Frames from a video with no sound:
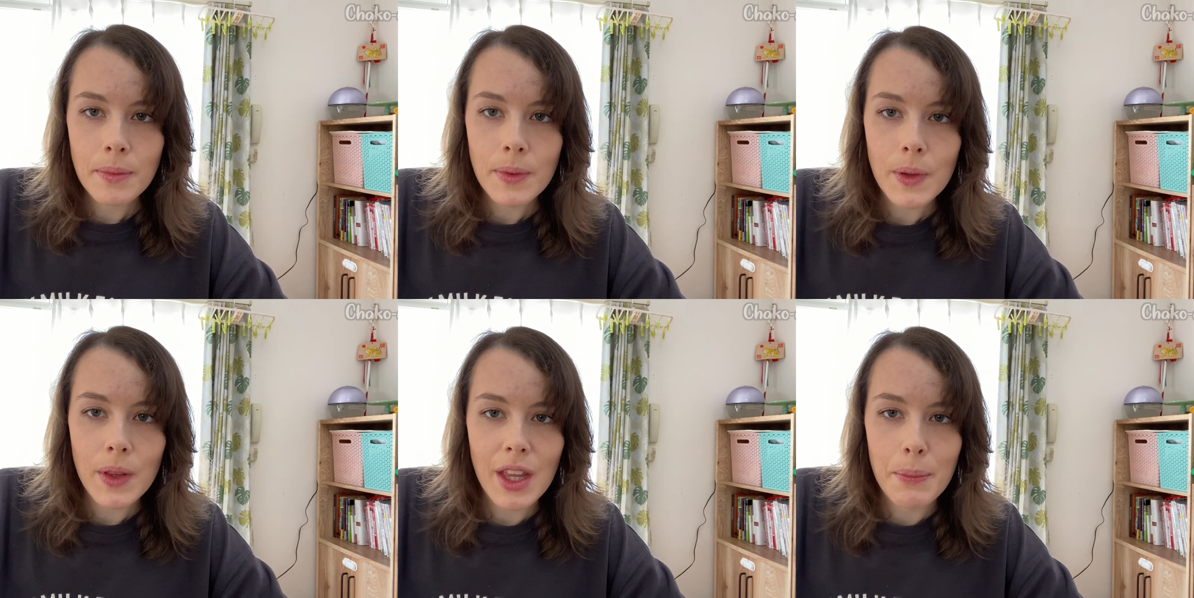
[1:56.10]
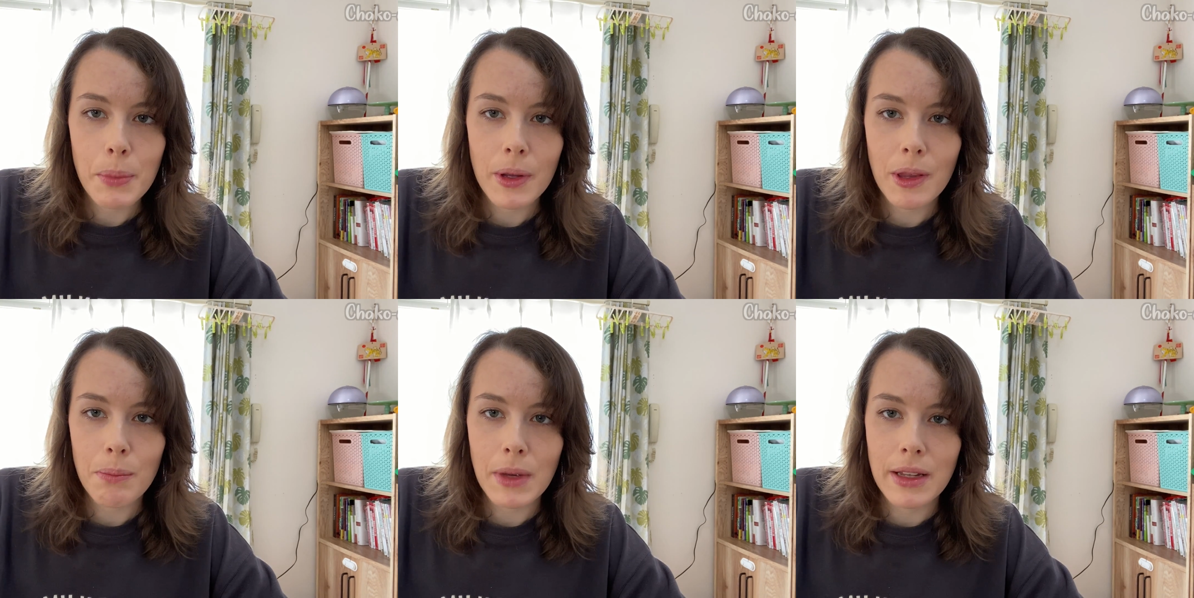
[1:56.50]
So that
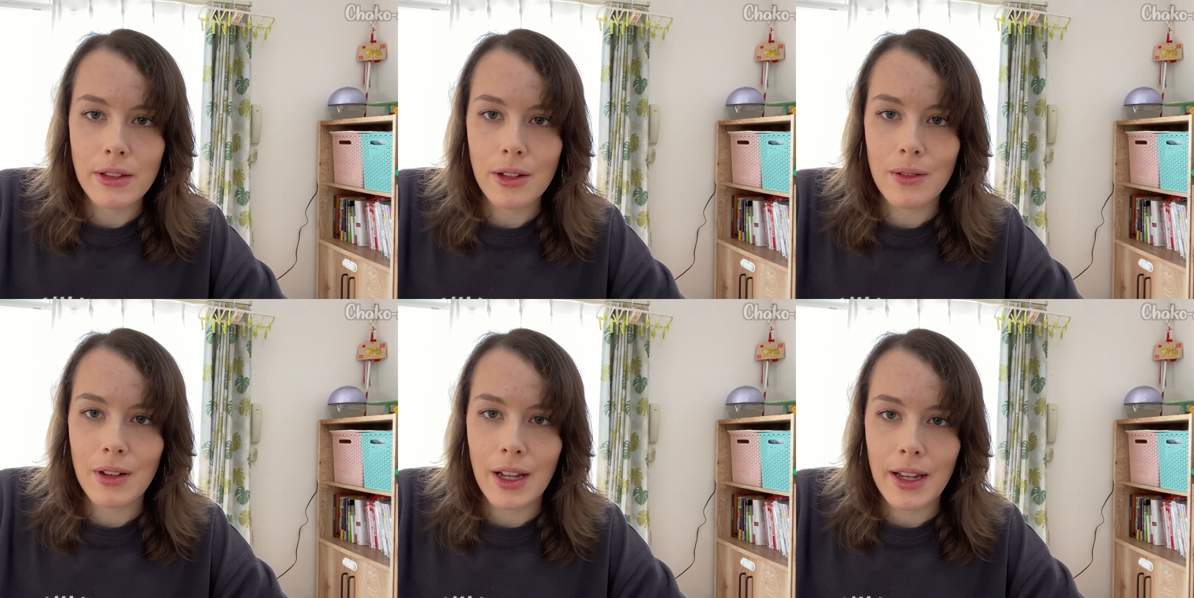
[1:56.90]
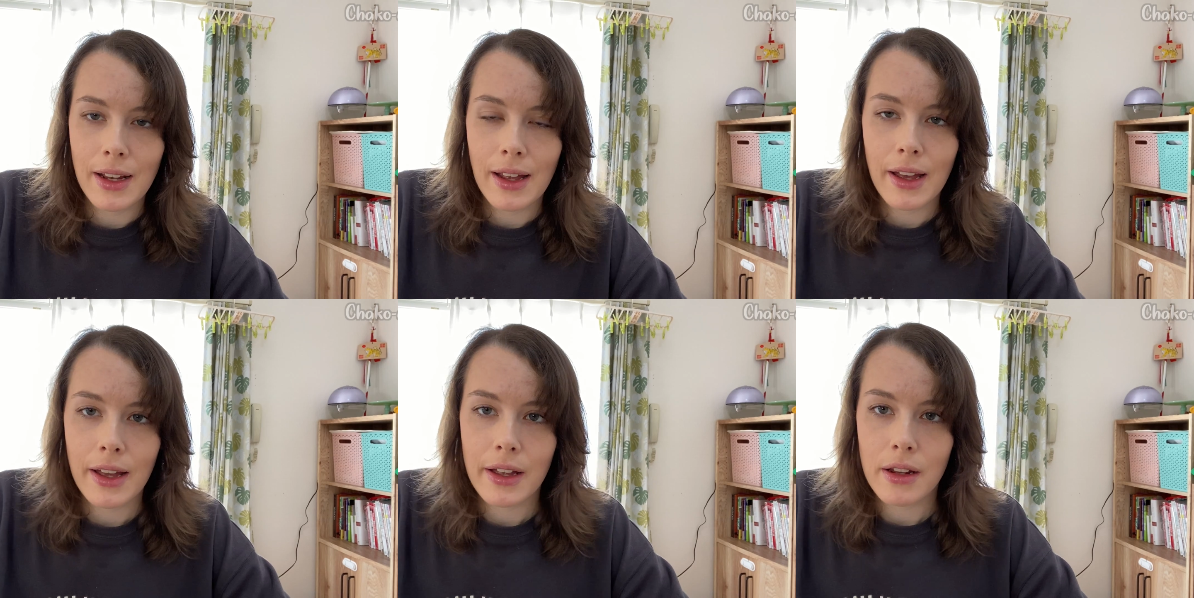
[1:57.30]
puts my due date
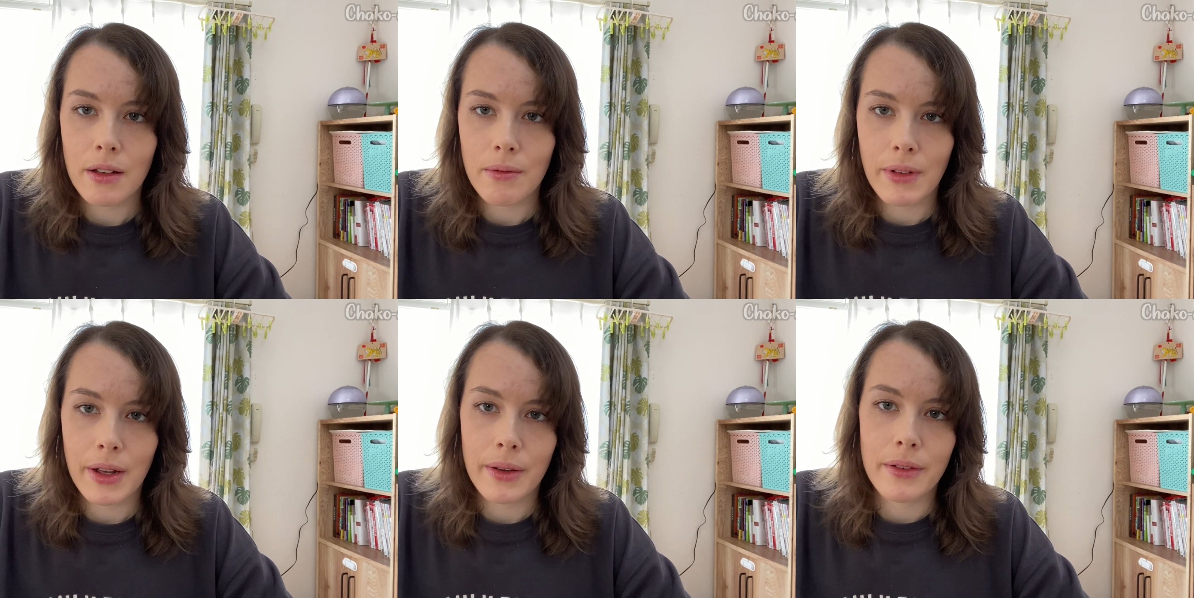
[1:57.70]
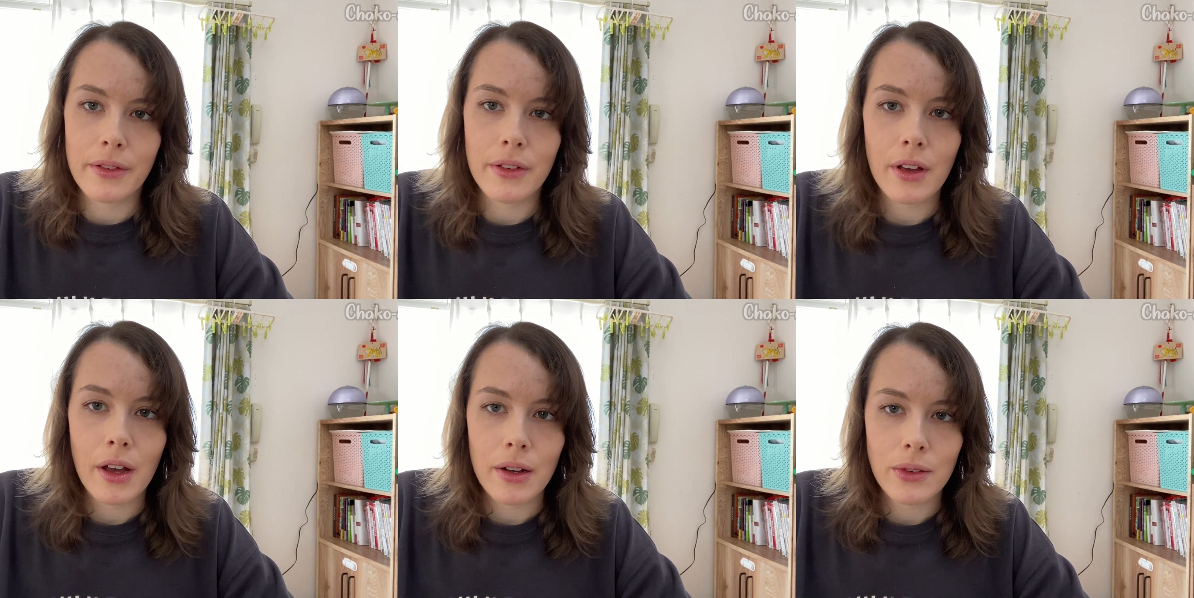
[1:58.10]
at
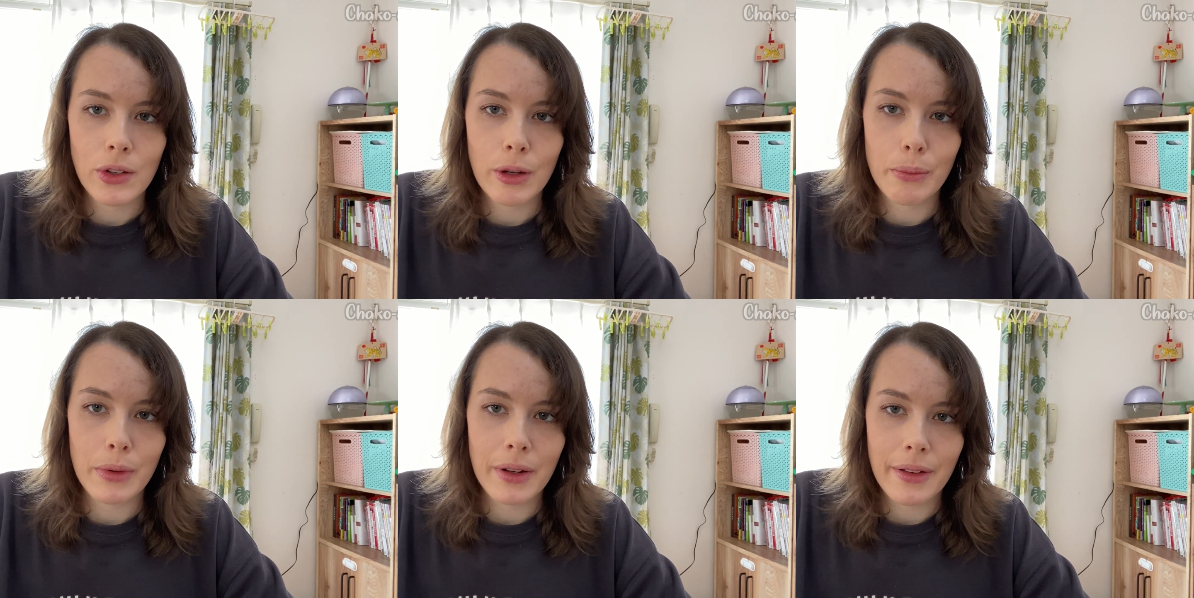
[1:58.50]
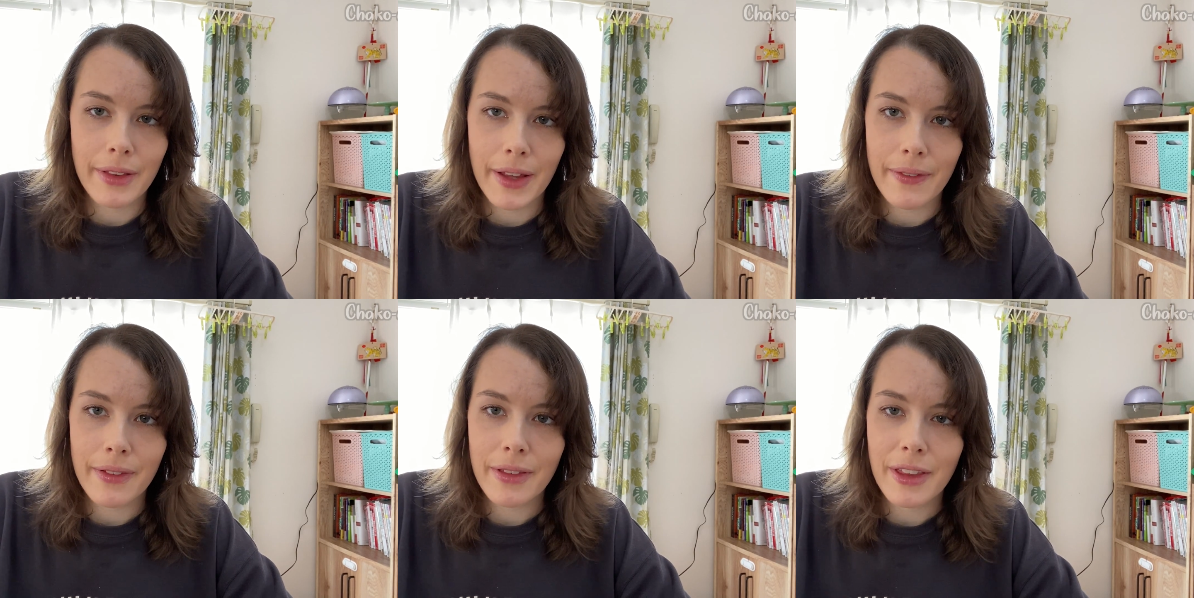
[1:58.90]
around October
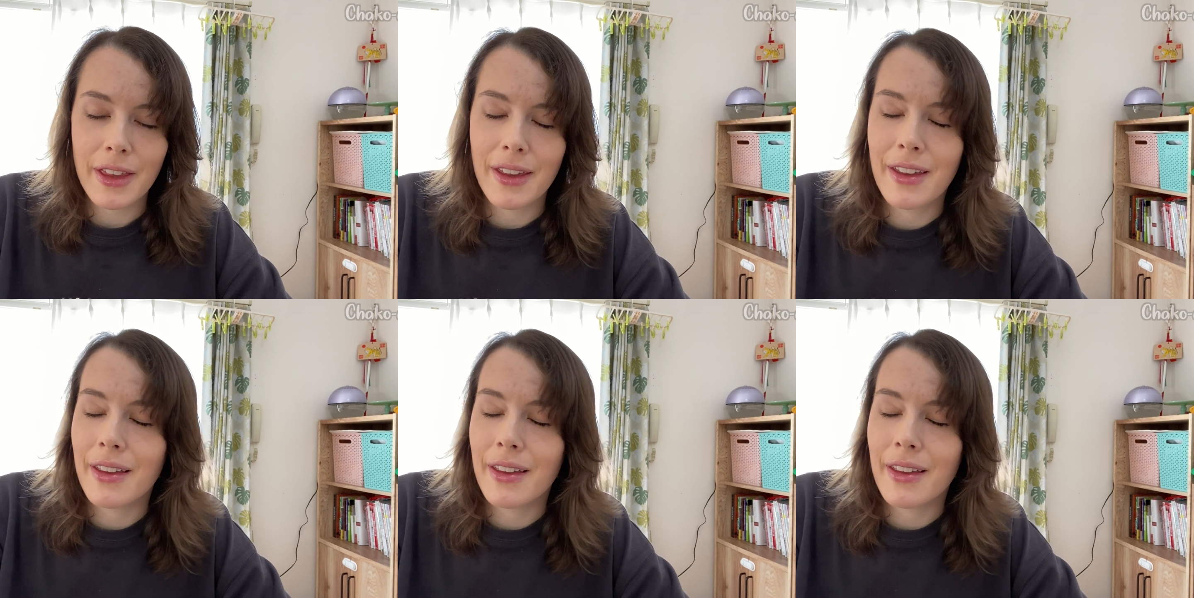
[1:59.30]
11th.